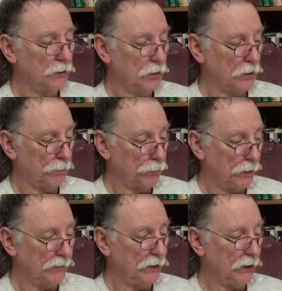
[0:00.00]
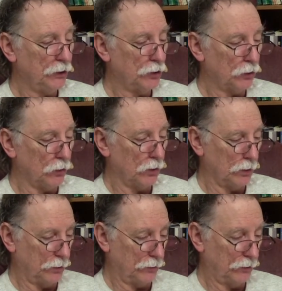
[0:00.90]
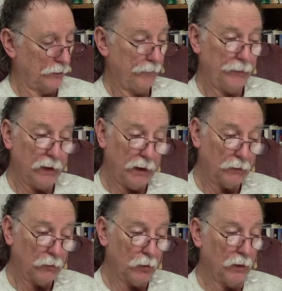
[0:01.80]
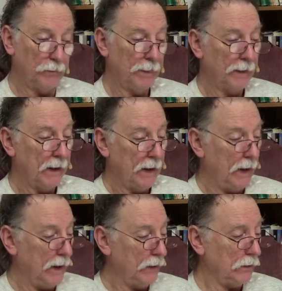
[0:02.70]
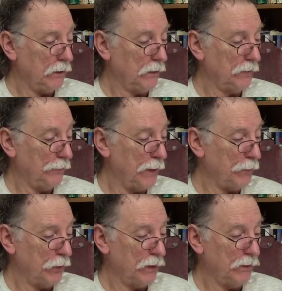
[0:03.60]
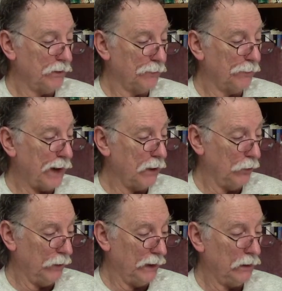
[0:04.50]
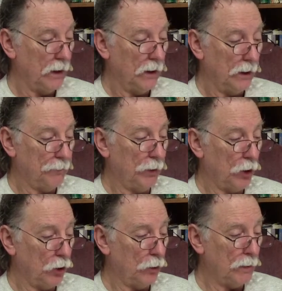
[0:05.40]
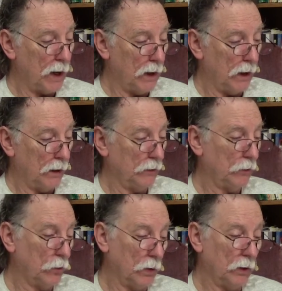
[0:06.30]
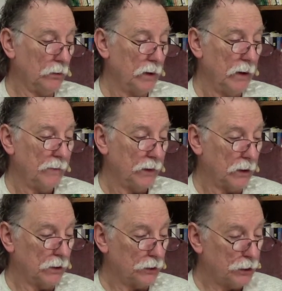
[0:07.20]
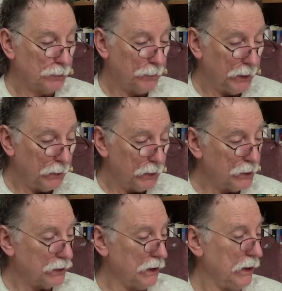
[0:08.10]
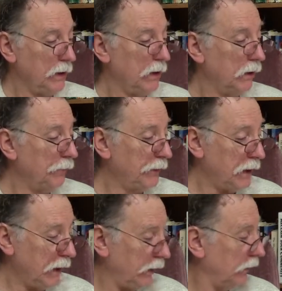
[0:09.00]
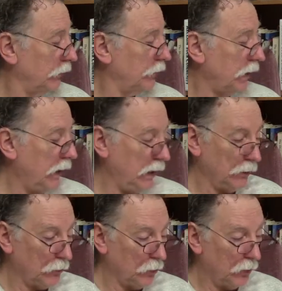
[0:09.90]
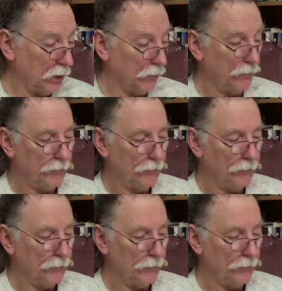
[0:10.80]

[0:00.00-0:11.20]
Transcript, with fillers: to the Privileged Orders, end quote, and in February the following, a poem on, quote, The Conspiracy of Kings, end quote,